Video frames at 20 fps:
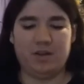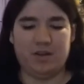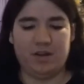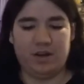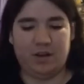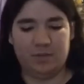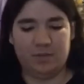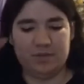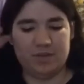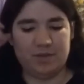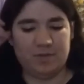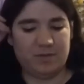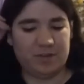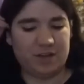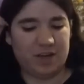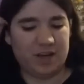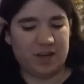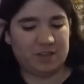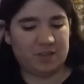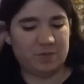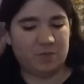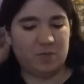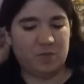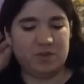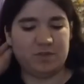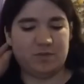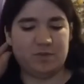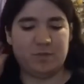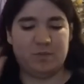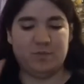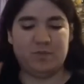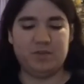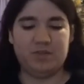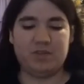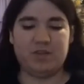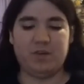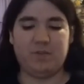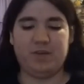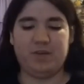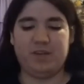um, different kinds of movies from
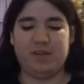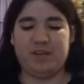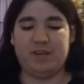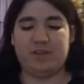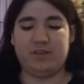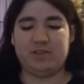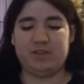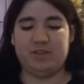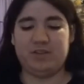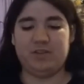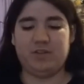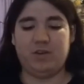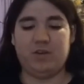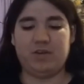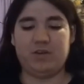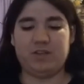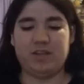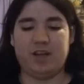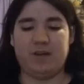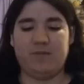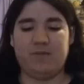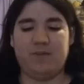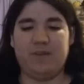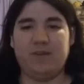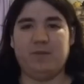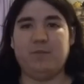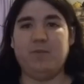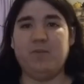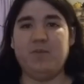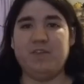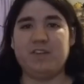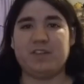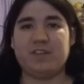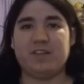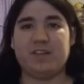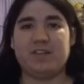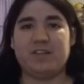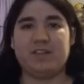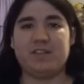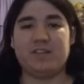somebody else's all-time favorite movies
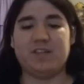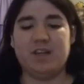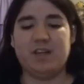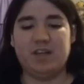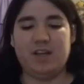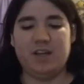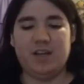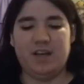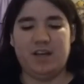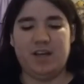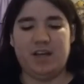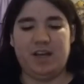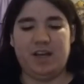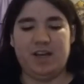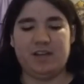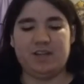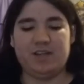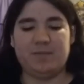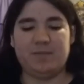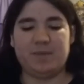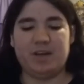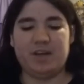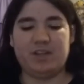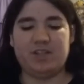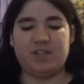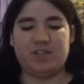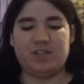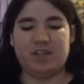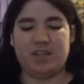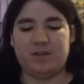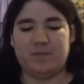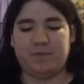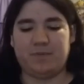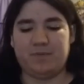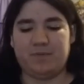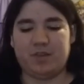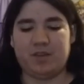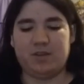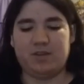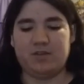list. And um, I just, like,
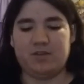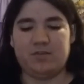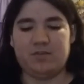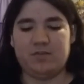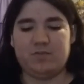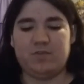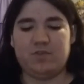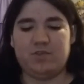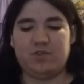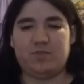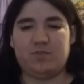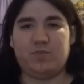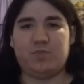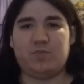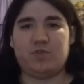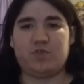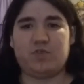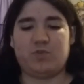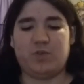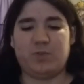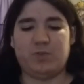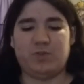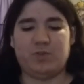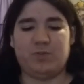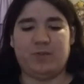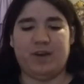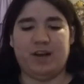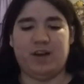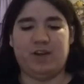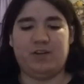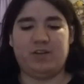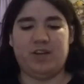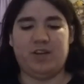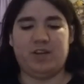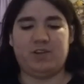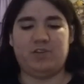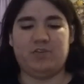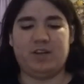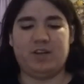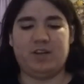scribbled around,
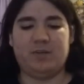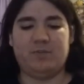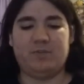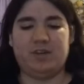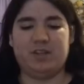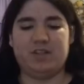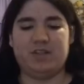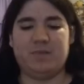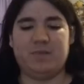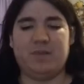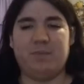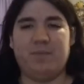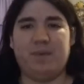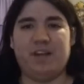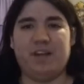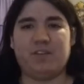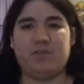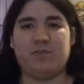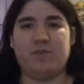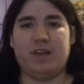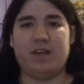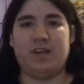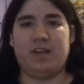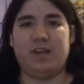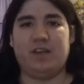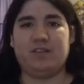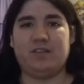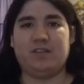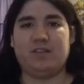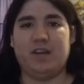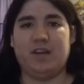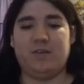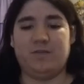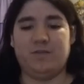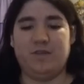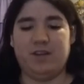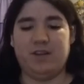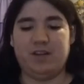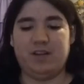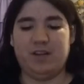like, trying to place them in the best ranking and
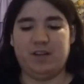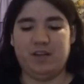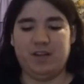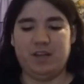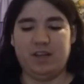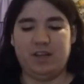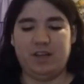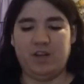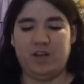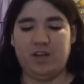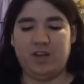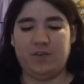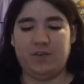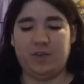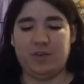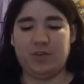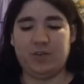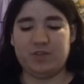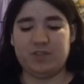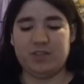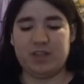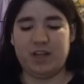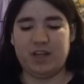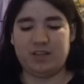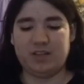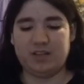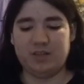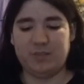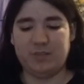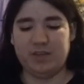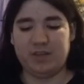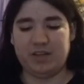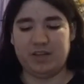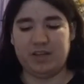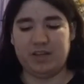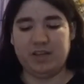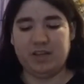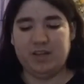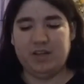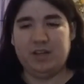stuff. And, you know, although it's not going to be,
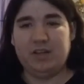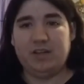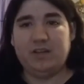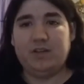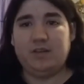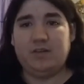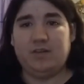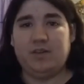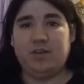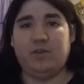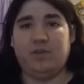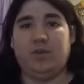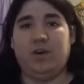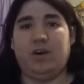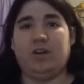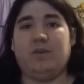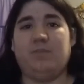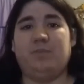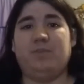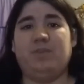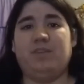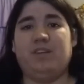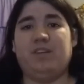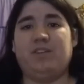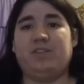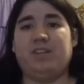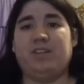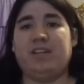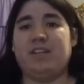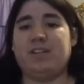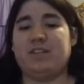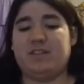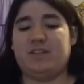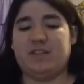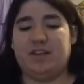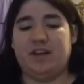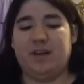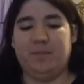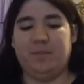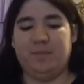like, you know, a complete
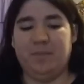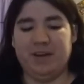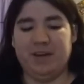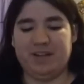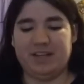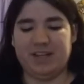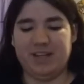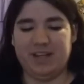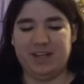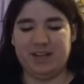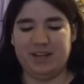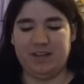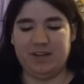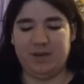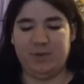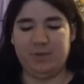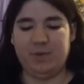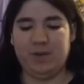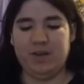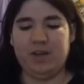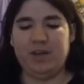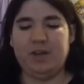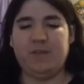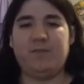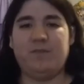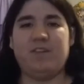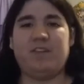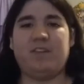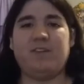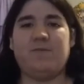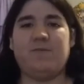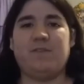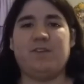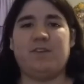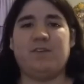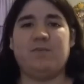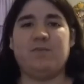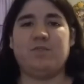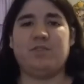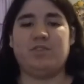list, um, but, you know, 50
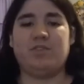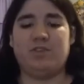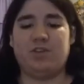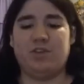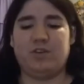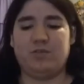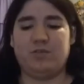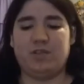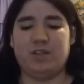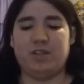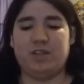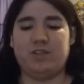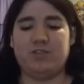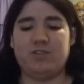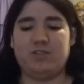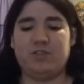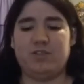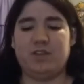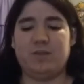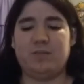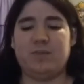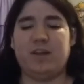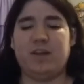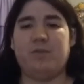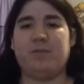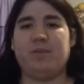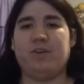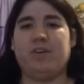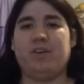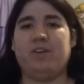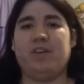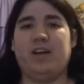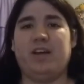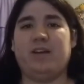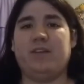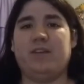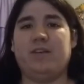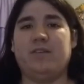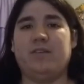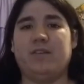films, you know, like there's some that I really
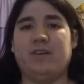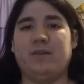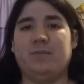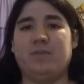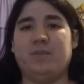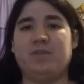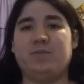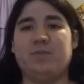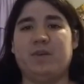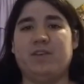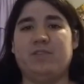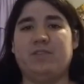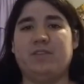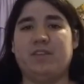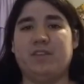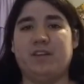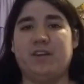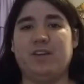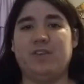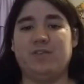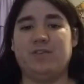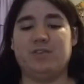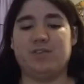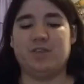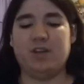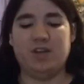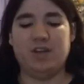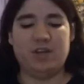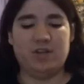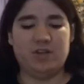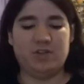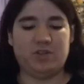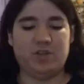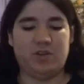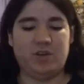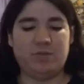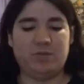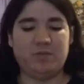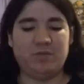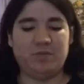like, like much better than others.
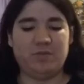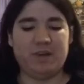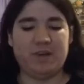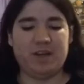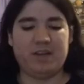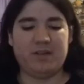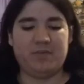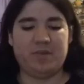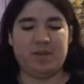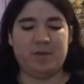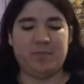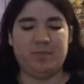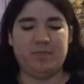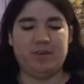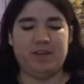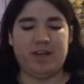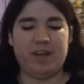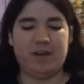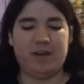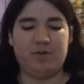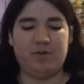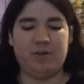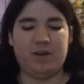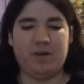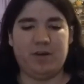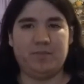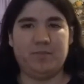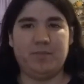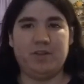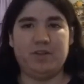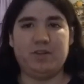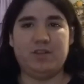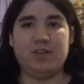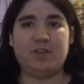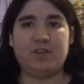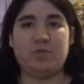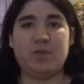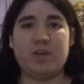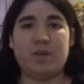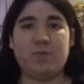So I'm going to be ranking them. Now, um,
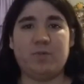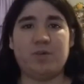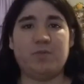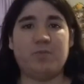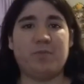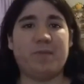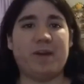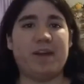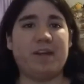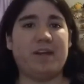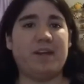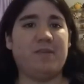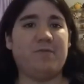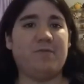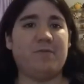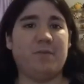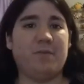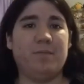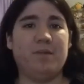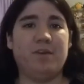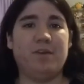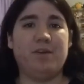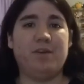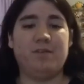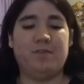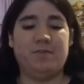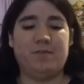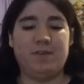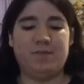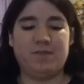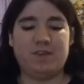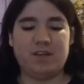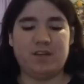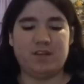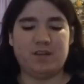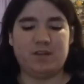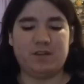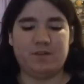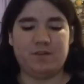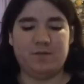this week I'm going to be ranking from
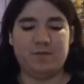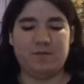50 to